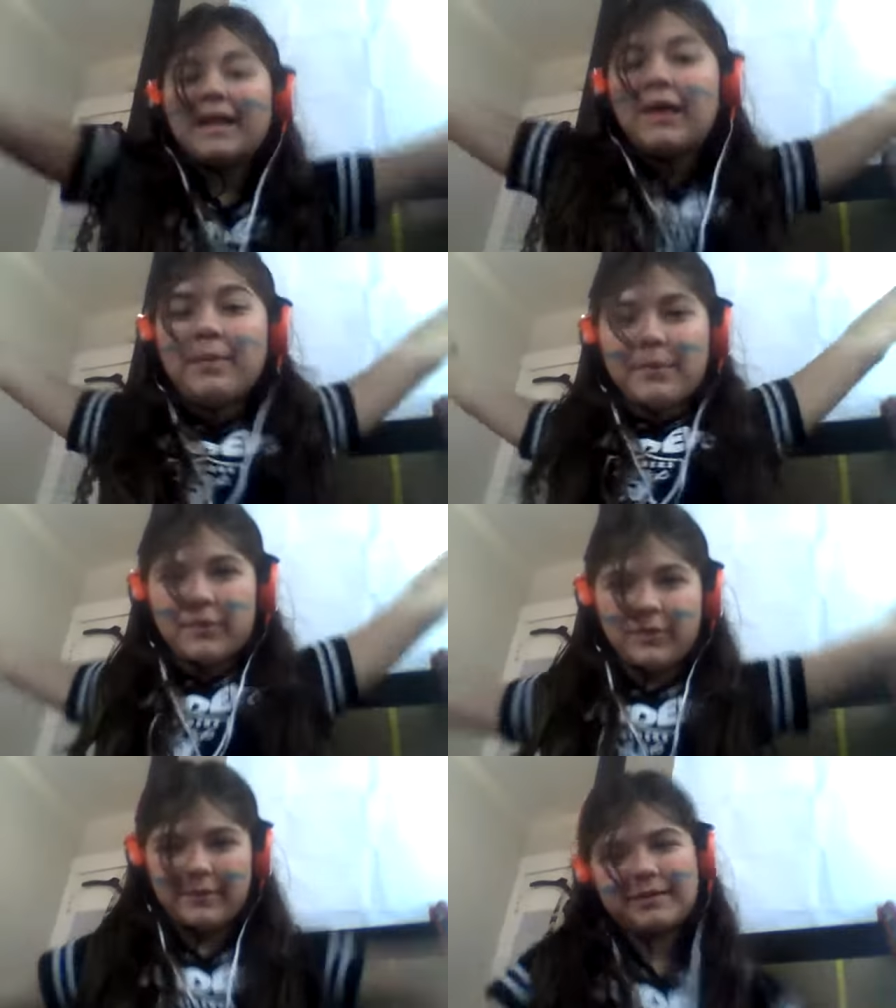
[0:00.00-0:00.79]
Hello
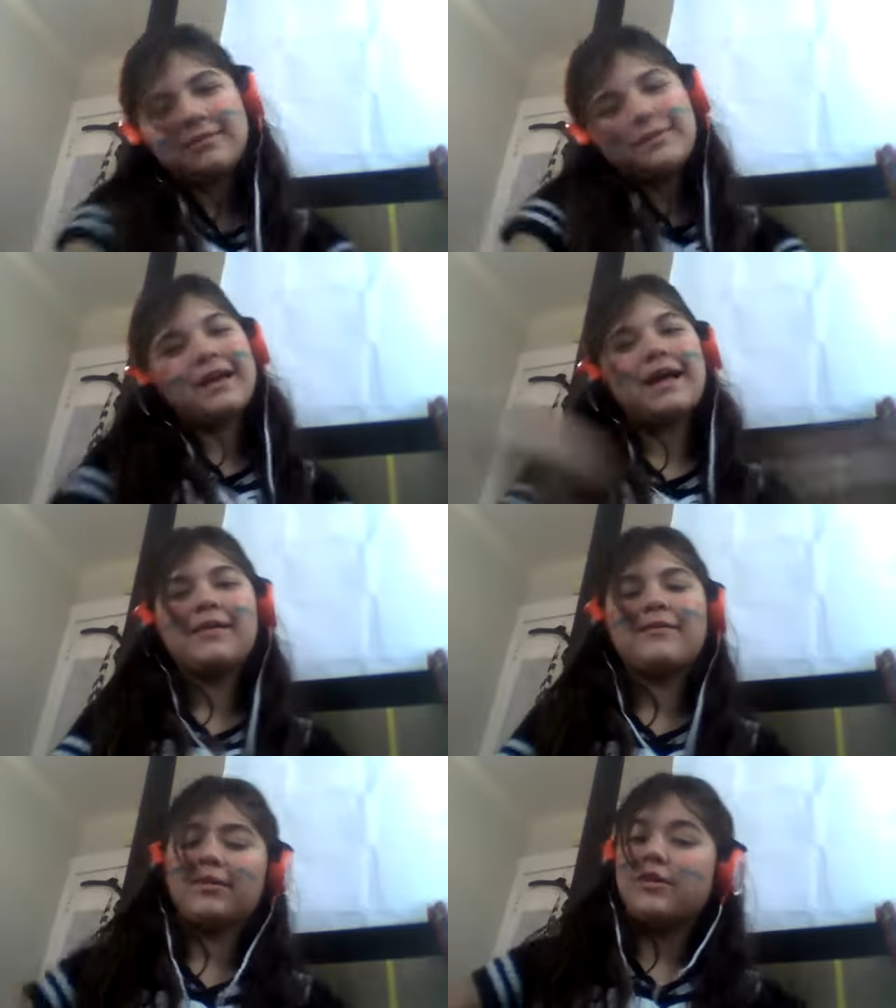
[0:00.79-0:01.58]
people love, it's me,
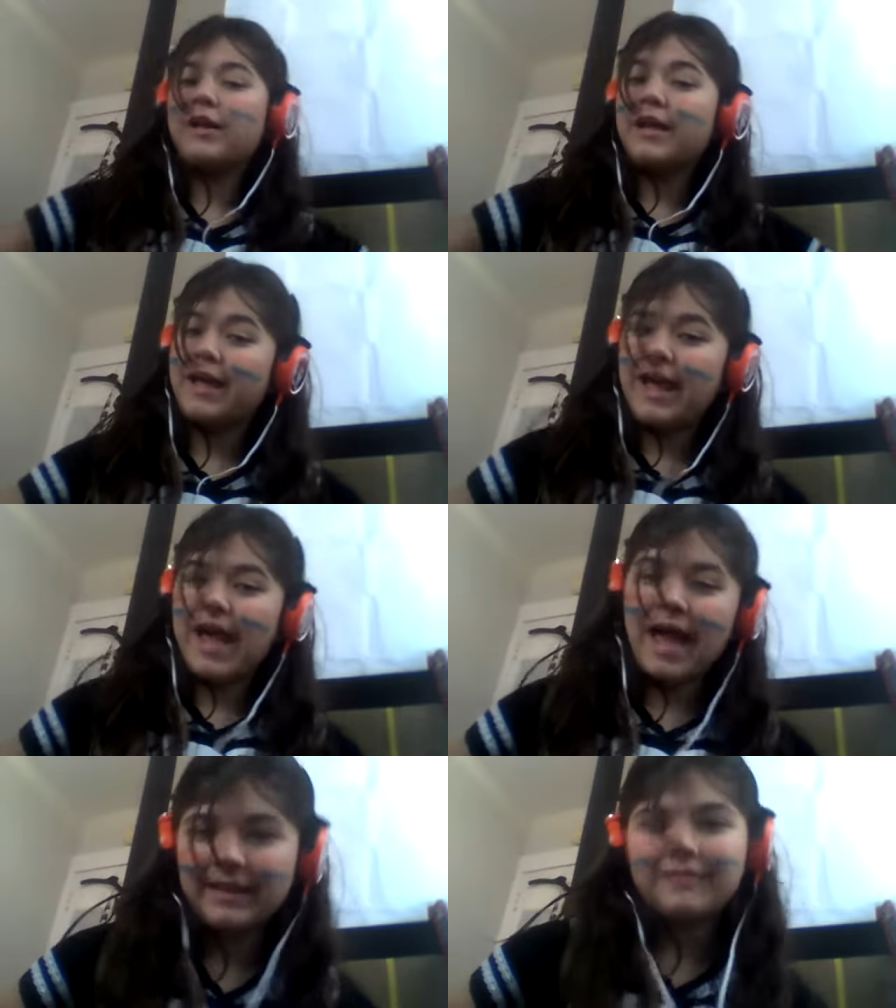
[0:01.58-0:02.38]
Alley Valery, aka
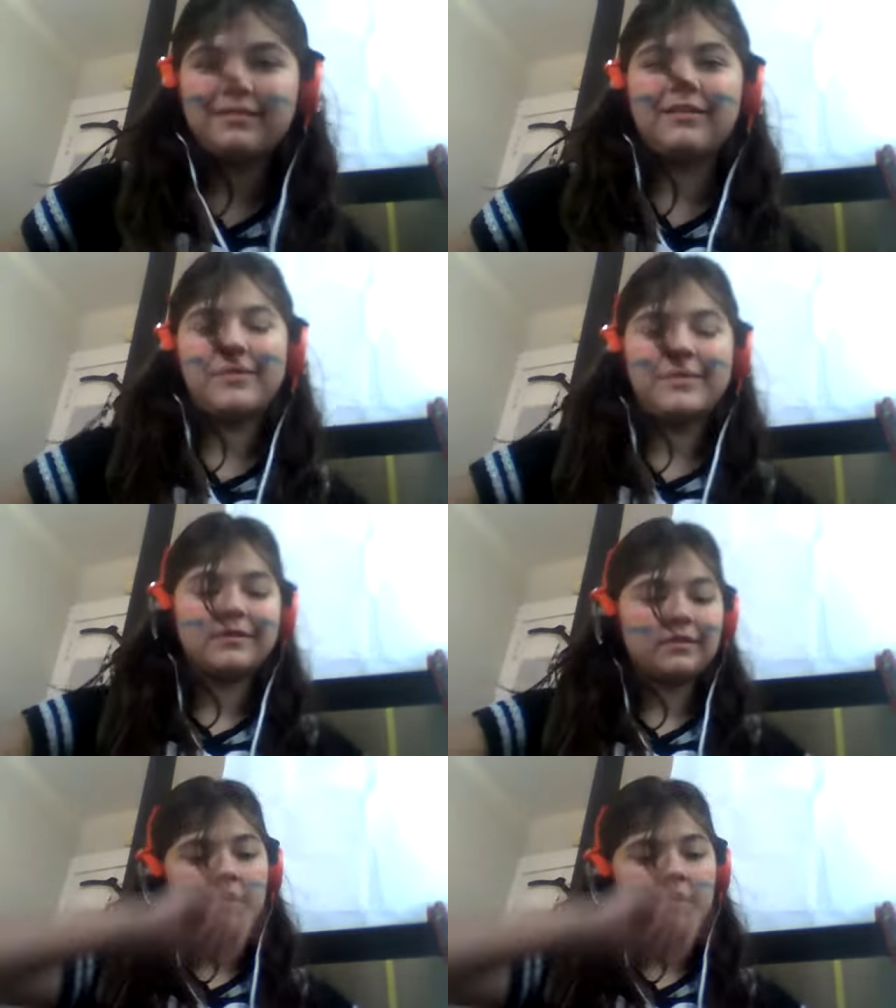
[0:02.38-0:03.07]
is Not Famous.